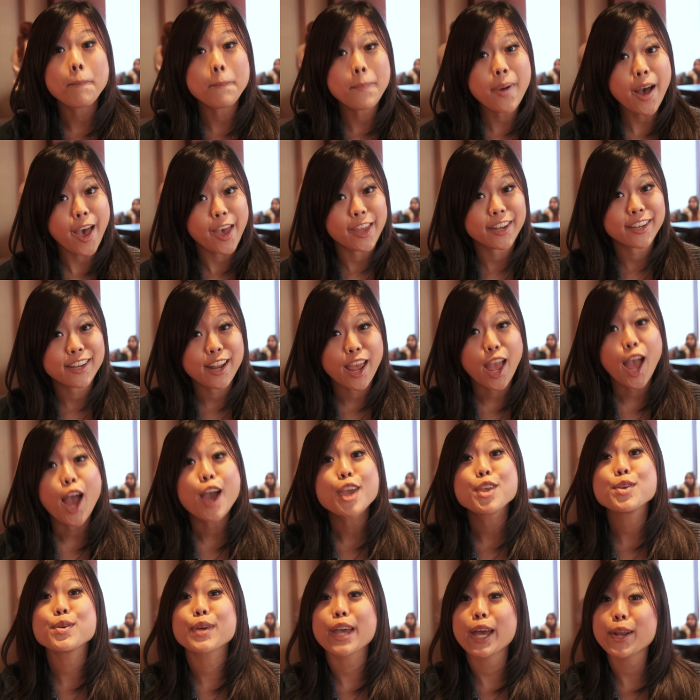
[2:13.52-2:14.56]
But
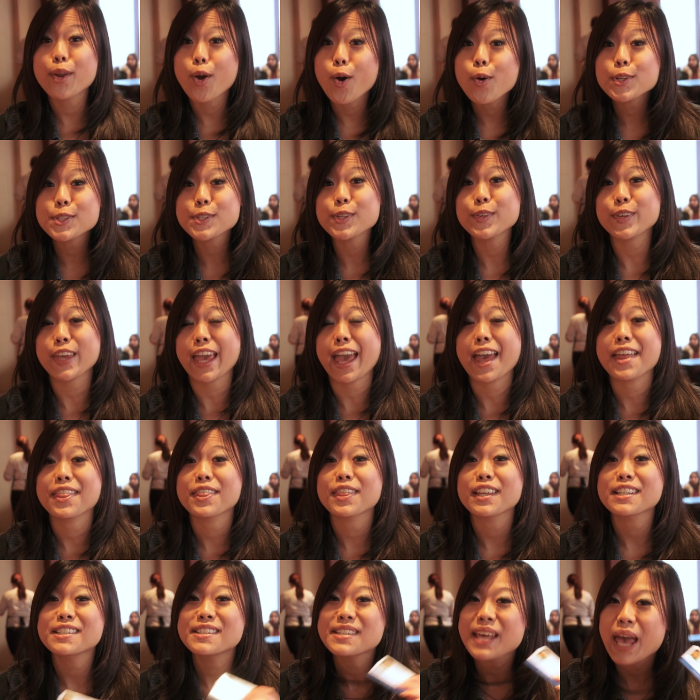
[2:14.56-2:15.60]
you can also get
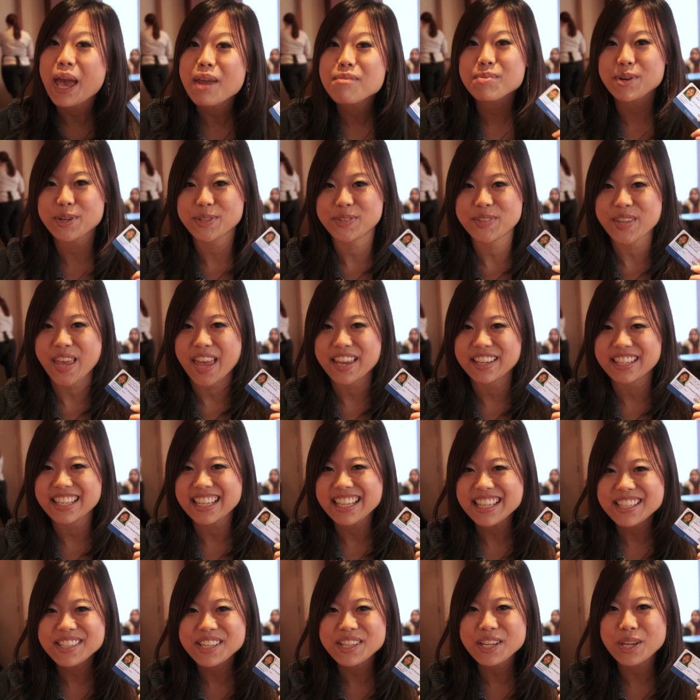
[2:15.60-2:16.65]
the 10%
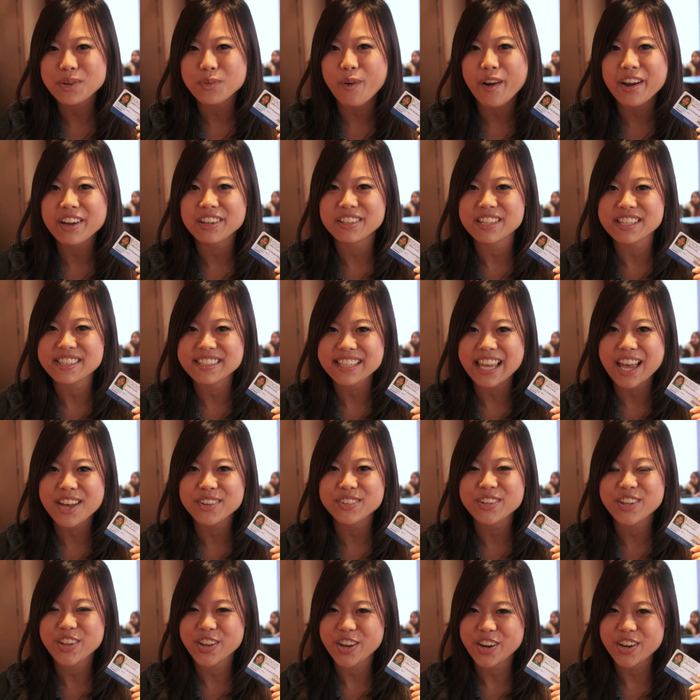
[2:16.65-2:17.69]
Eating at Warwick
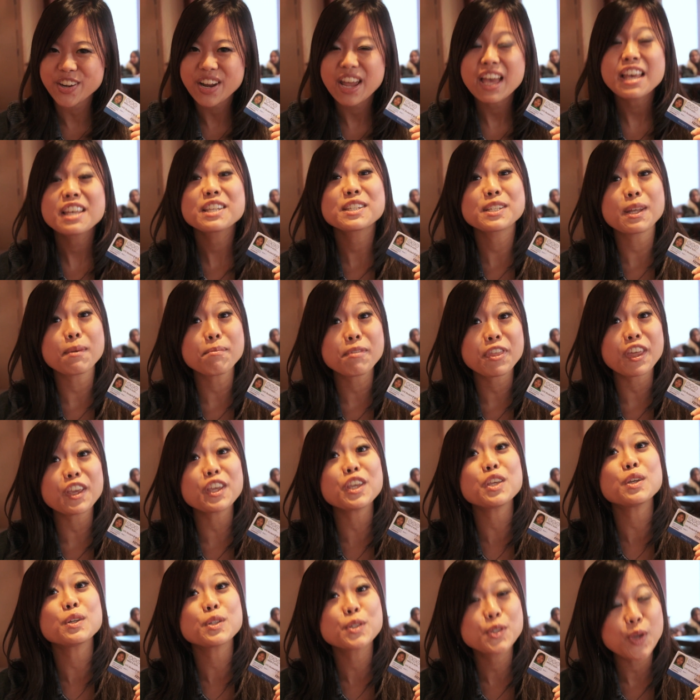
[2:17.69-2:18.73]
discount here, something
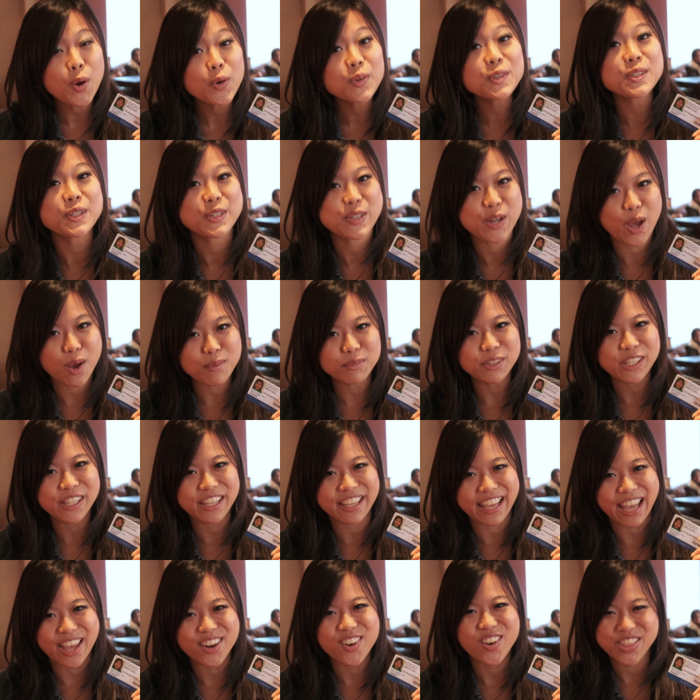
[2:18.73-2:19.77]
you don't normally
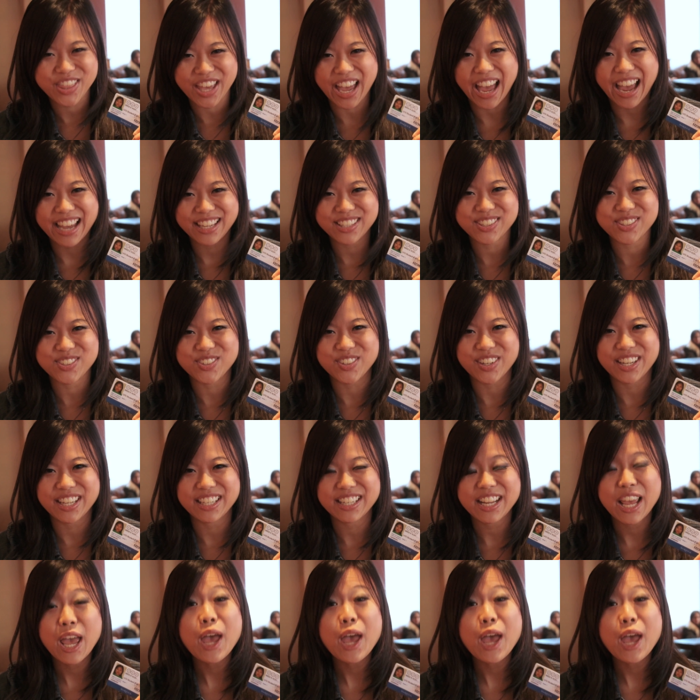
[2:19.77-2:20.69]
get on the high street.